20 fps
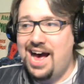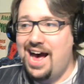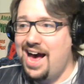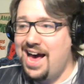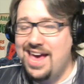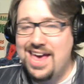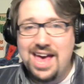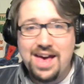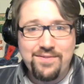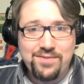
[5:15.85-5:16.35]

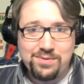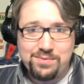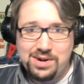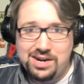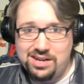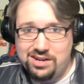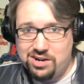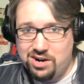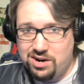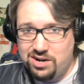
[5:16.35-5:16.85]
I haven't
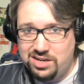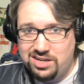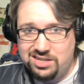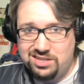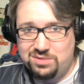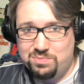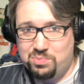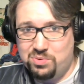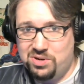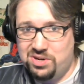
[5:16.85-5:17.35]
read a
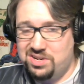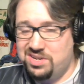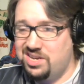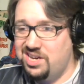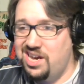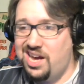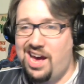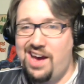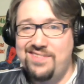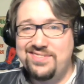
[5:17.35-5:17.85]
Guardians book.
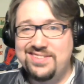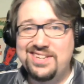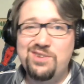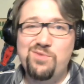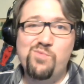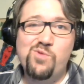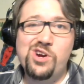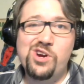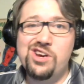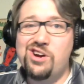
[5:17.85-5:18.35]
I've
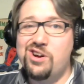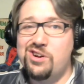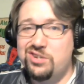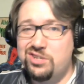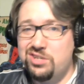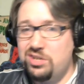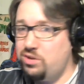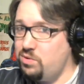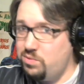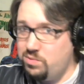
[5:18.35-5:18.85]
seen one
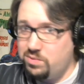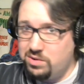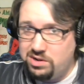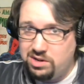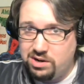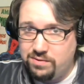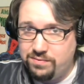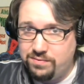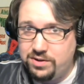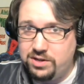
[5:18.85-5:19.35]
cartoon where
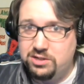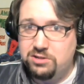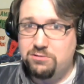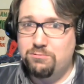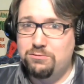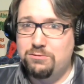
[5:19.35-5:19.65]
they were featured